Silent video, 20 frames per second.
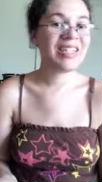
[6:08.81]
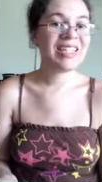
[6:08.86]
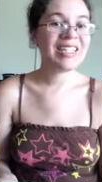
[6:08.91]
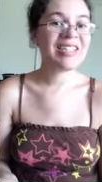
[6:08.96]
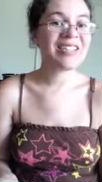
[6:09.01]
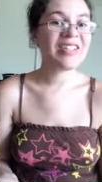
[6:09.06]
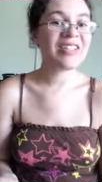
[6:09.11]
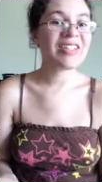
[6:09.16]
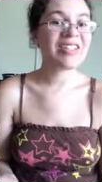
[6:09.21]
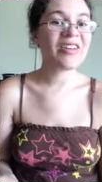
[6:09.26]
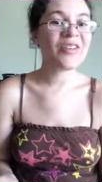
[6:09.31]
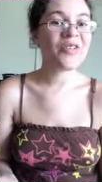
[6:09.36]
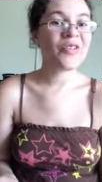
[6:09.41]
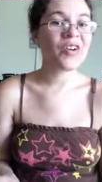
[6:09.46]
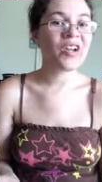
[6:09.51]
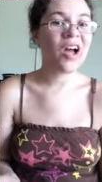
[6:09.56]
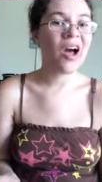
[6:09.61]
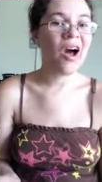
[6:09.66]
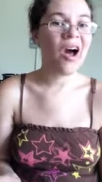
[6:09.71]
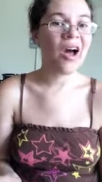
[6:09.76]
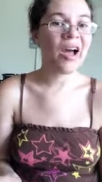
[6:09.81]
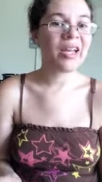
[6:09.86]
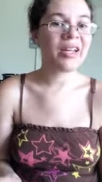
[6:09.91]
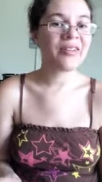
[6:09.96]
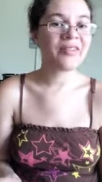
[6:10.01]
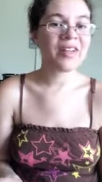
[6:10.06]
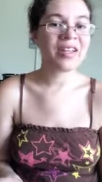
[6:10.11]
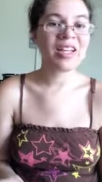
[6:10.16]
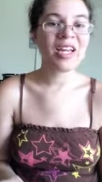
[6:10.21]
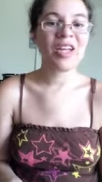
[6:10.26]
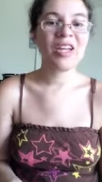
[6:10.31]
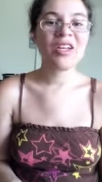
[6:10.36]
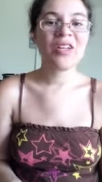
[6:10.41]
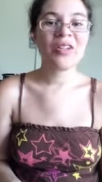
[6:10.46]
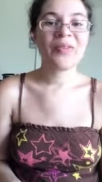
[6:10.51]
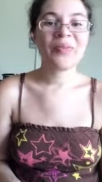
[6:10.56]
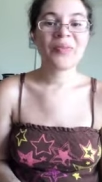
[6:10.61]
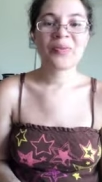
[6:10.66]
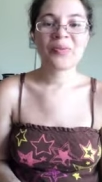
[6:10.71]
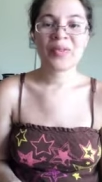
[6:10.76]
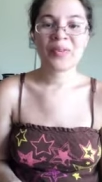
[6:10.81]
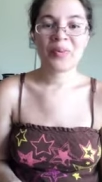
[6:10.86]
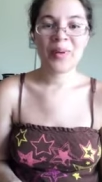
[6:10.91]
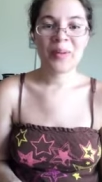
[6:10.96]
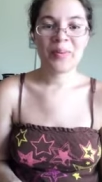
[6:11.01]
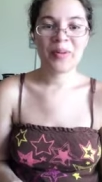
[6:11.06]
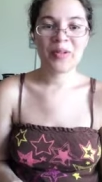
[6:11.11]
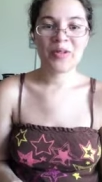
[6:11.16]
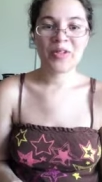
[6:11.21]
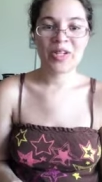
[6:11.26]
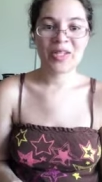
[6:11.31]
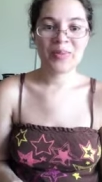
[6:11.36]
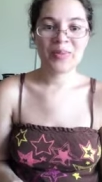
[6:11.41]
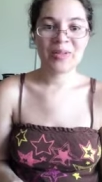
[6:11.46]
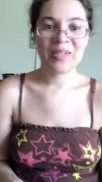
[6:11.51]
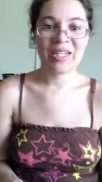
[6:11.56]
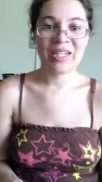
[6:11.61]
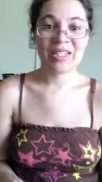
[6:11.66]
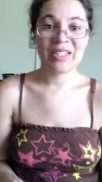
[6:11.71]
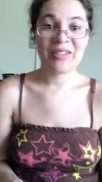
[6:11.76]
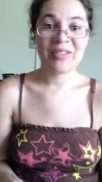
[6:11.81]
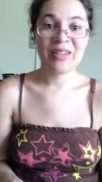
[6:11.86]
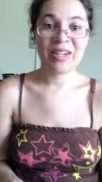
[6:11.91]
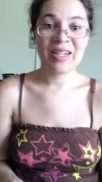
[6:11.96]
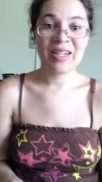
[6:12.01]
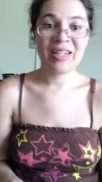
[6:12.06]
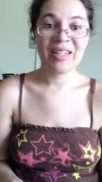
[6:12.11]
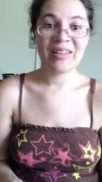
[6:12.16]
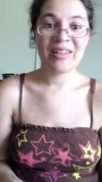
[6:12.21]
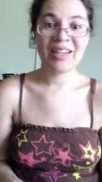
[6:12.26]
It's just a different kind of like public transportation, right?